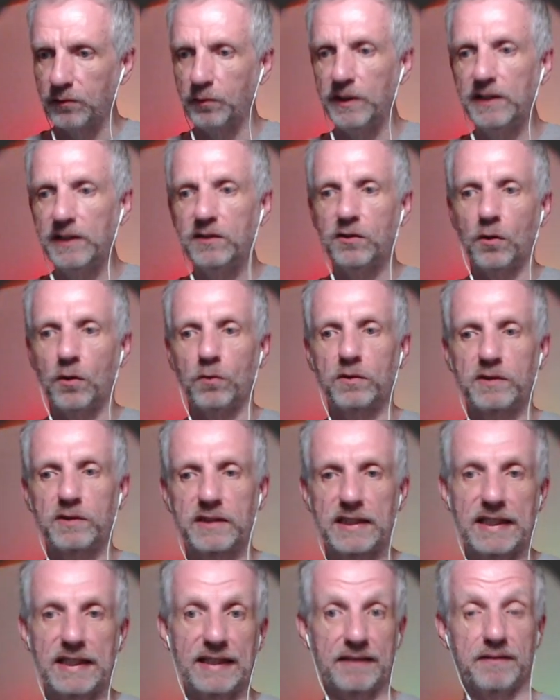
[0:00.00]
We don't
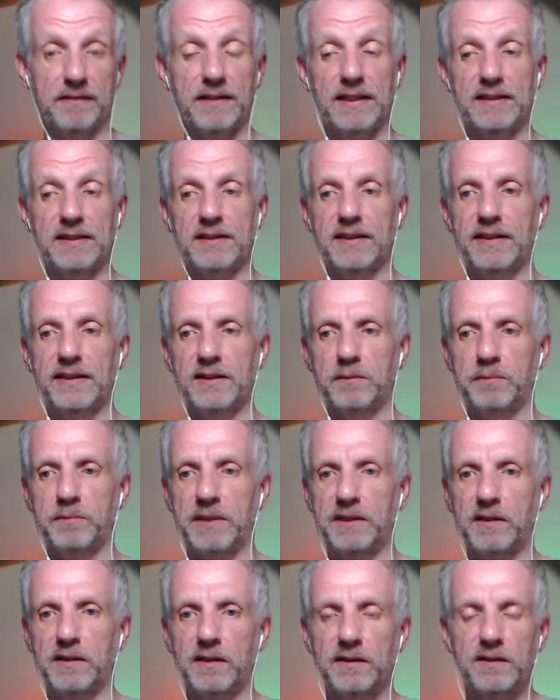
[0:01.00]
click these things
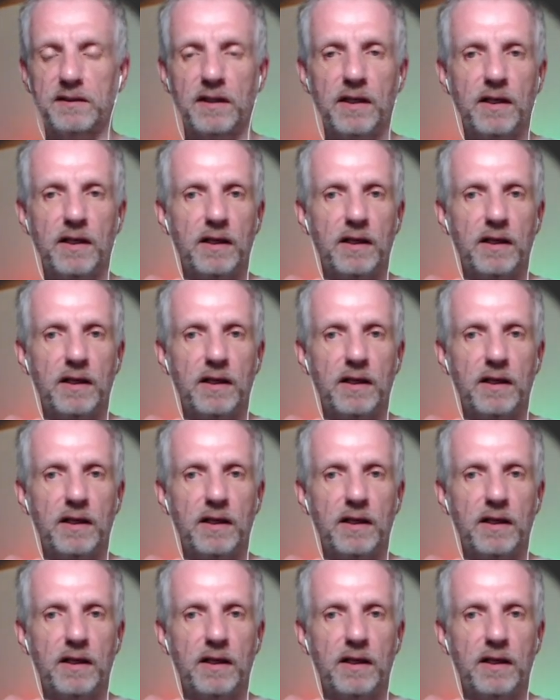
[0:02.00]
because